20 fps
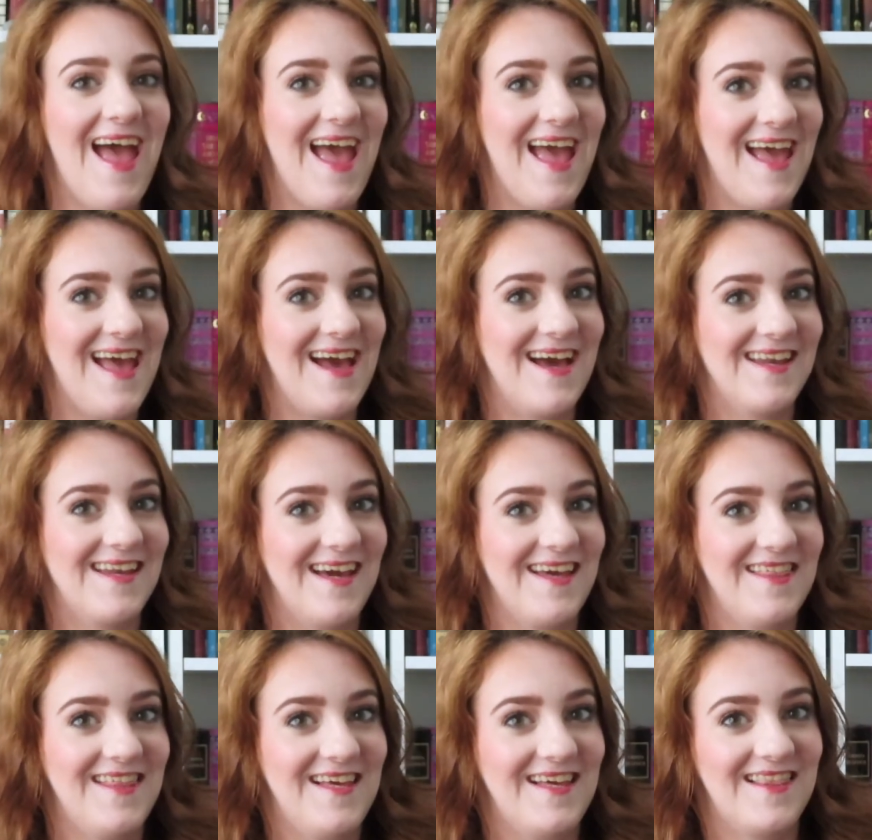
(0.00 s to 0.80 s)
and
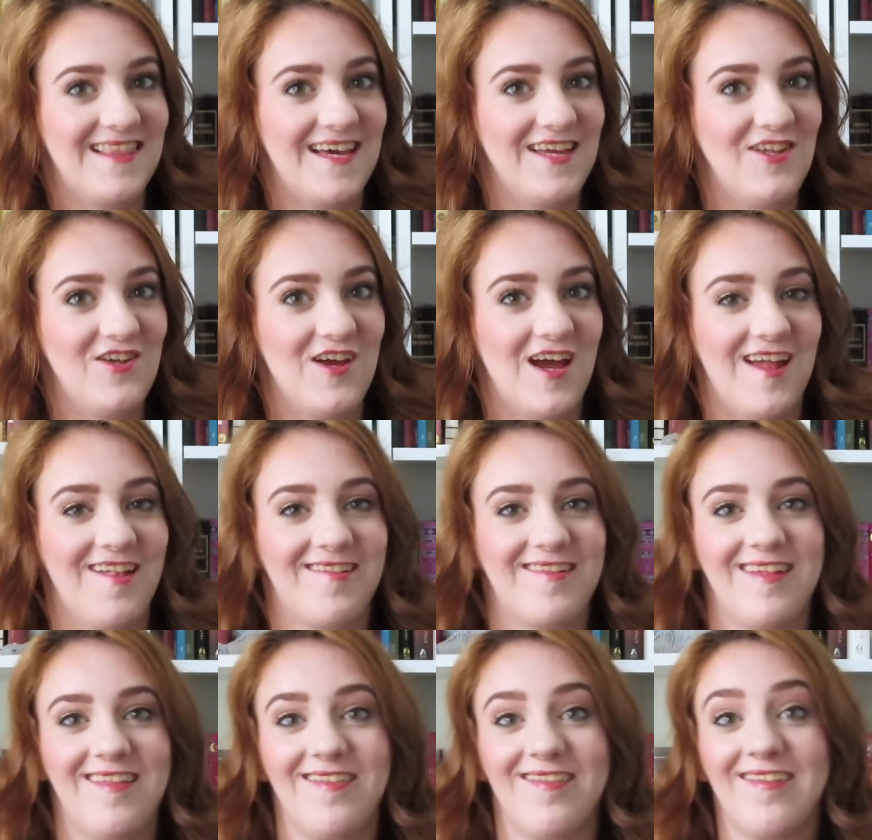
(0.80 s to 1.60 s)
I think that you
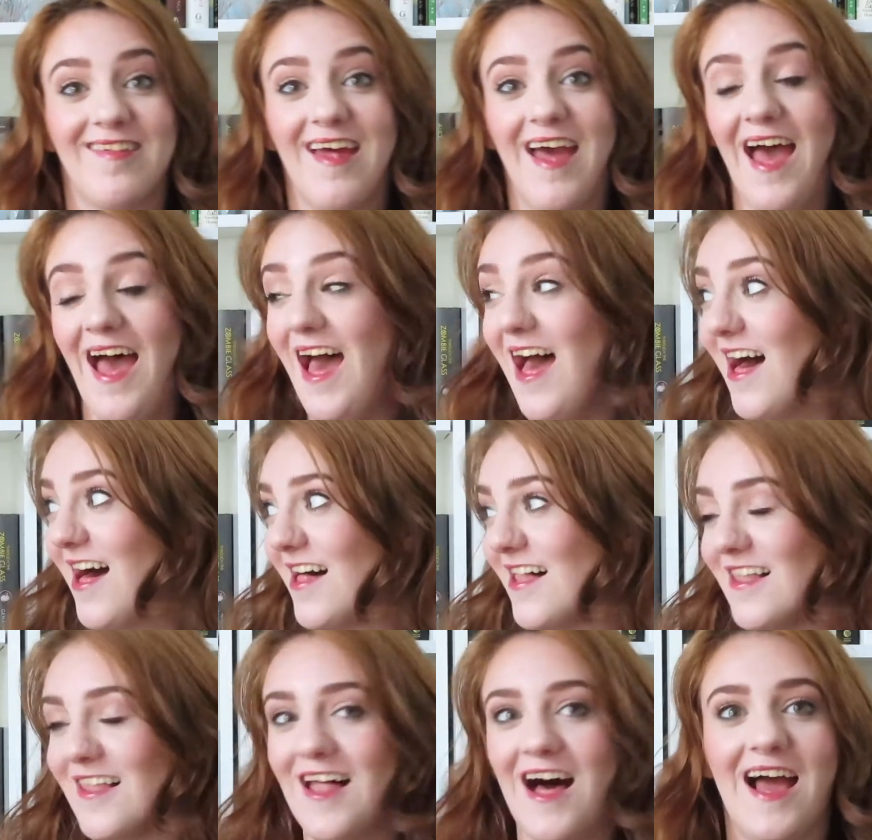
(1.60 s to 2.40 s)
guys can
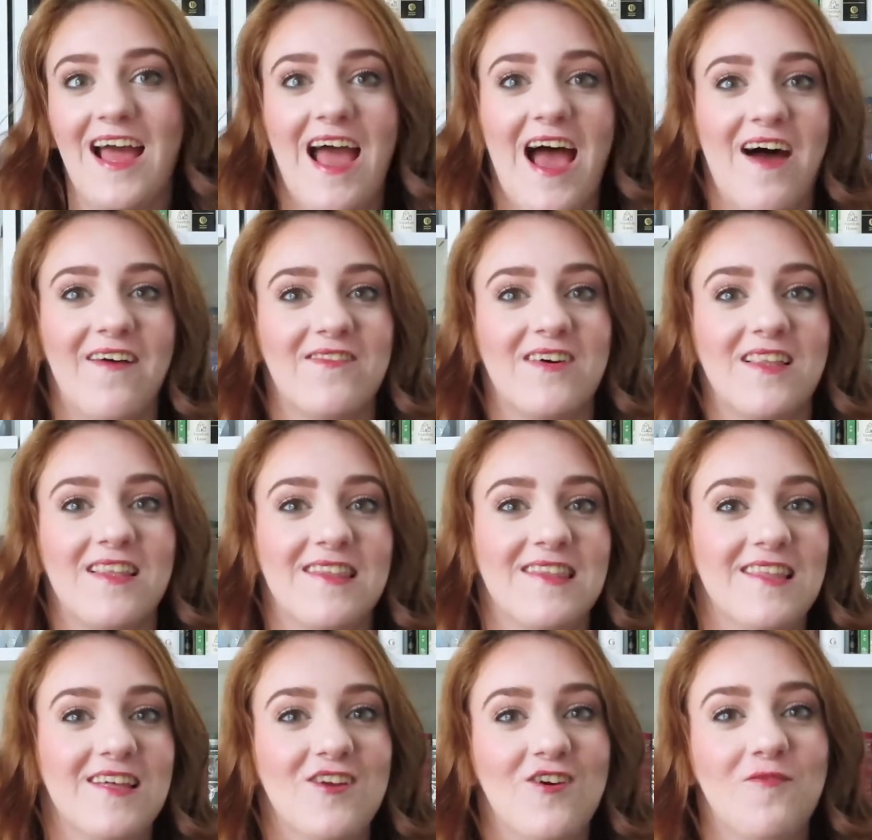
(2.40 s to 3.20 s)
tell I have a
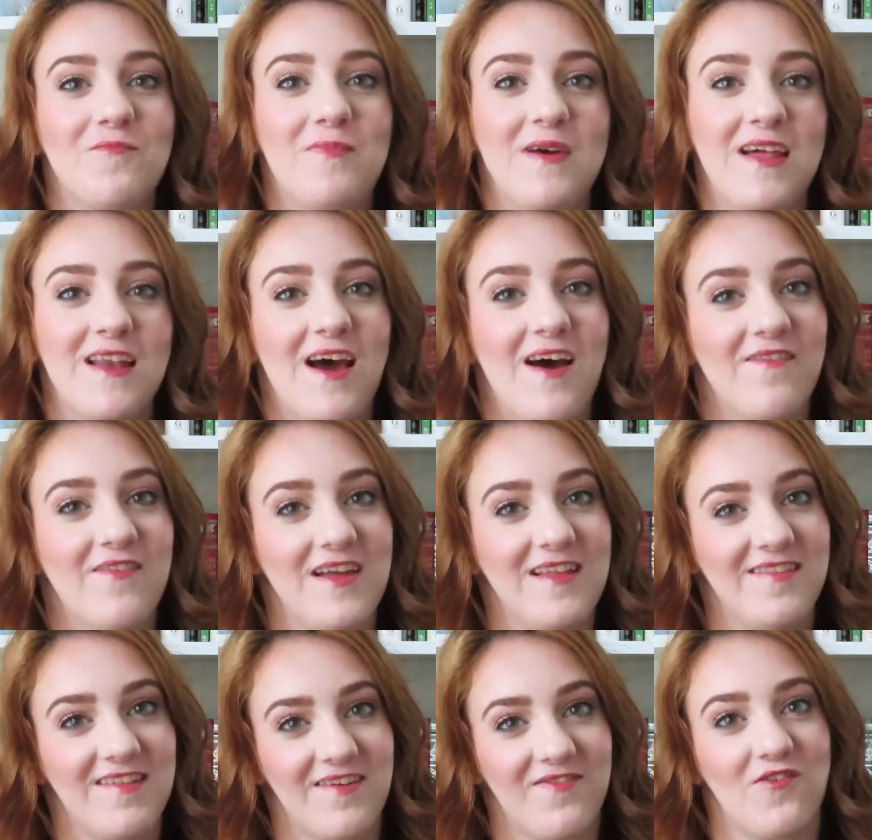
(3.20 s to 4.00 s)
little bit of
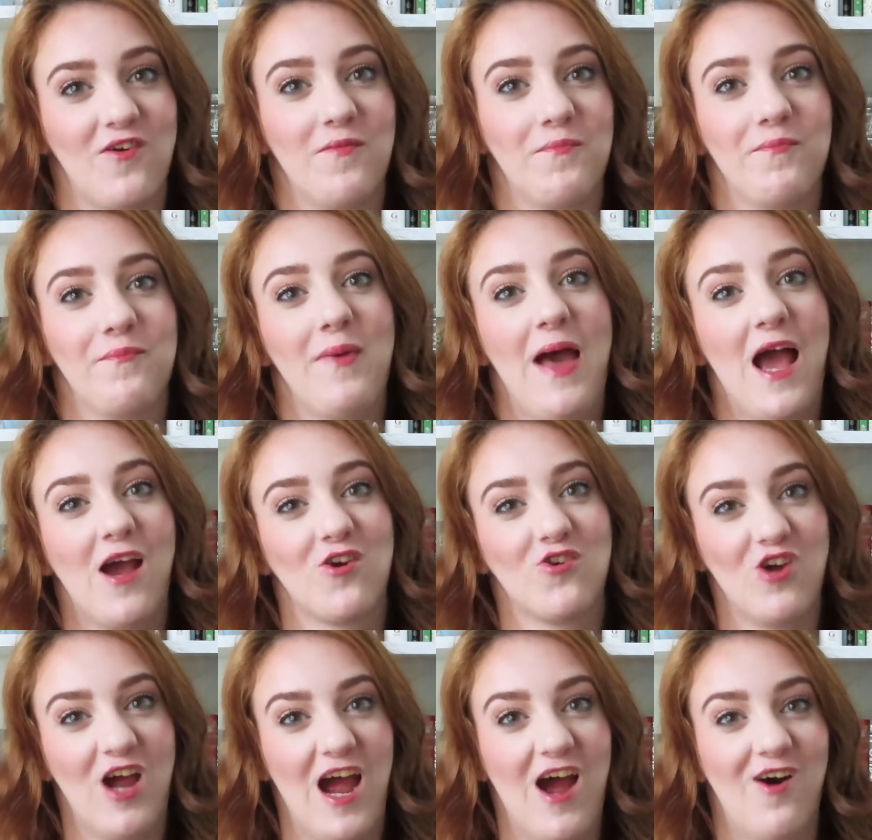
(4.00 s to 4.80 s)
a different
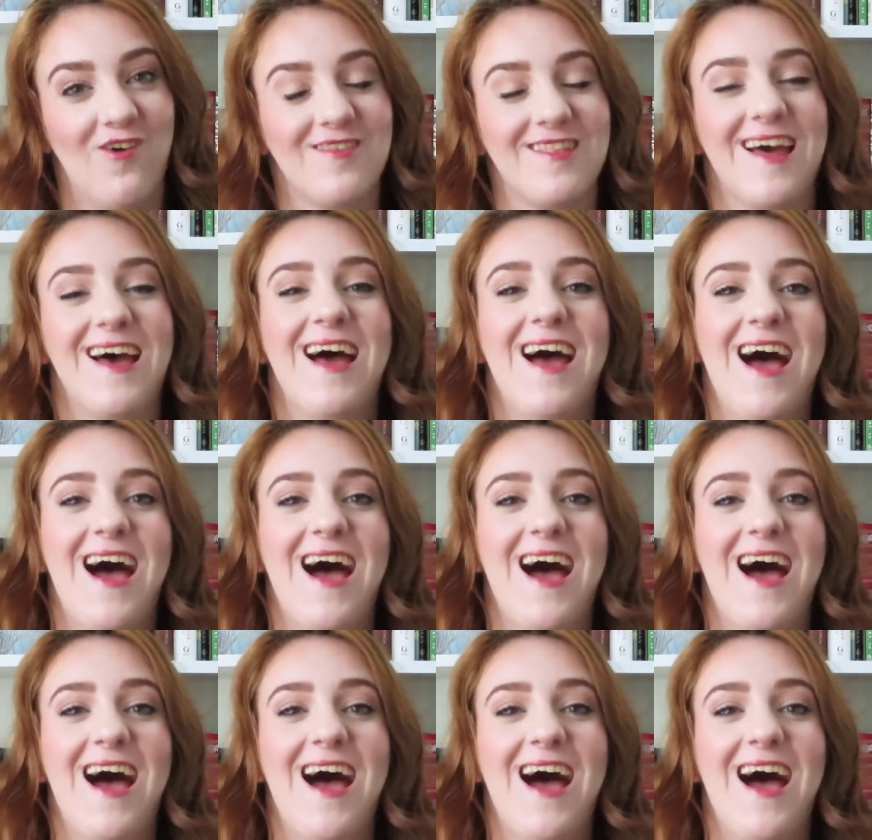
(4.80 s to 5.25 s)
background.